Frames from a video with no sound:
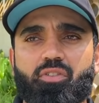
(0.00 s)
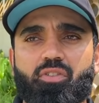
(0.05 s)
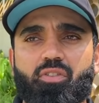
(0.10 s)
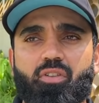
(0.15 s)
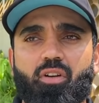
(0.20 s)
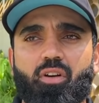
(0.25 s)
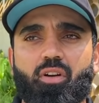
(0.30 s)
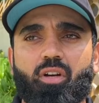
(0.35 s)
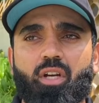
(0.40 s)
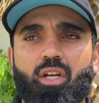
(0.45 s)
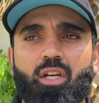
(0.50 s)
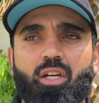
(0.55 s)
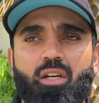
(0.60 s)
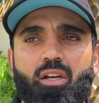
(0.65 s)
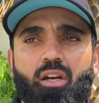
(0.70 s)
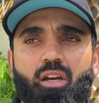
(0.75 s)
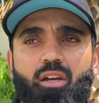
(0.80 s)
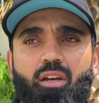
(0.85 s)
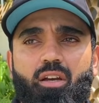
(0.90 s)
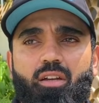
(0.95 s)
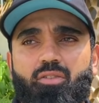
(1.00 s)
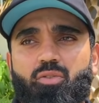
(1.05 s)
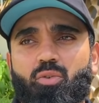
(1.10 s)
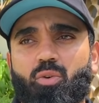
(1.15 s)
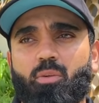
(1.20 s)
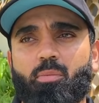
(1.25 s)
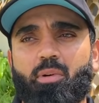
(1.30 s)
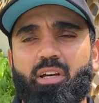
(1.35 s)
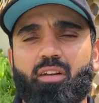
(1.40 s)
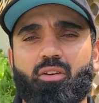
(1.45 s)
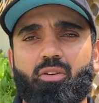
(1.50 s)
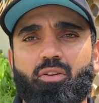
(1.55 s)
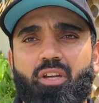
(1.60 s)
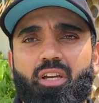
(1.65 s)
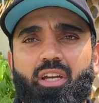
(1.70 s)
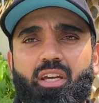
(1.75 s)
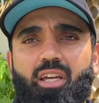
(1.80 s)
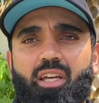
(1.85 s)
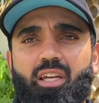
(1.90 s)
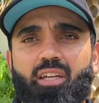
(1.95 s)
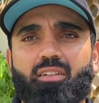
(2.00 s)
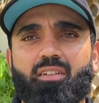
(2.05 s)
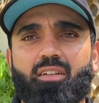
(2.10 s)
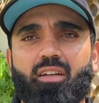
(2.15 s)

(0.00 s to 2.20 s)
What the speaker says: So it's all about looking ahead